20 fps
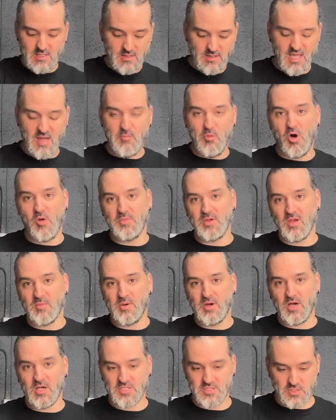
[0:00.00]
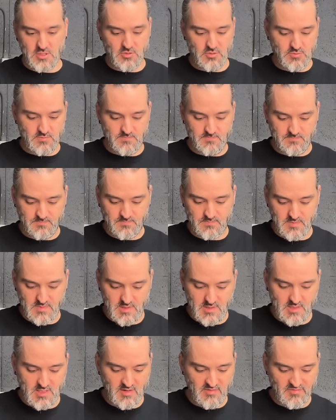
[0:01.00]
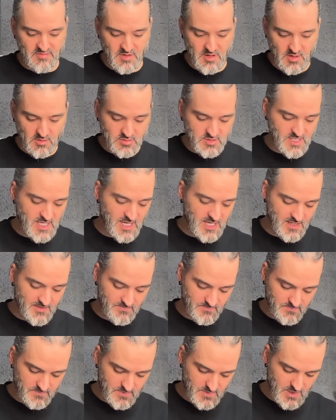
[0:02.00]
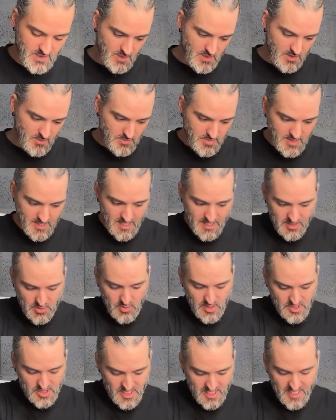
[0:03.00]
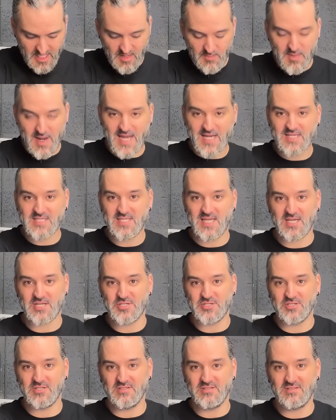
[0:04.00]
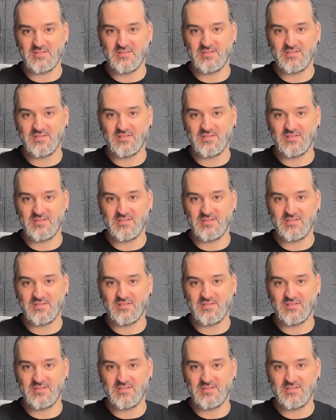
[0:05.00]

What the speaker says: That might be a personal. If not, I'll sell it. Then I had a quick check in the bag section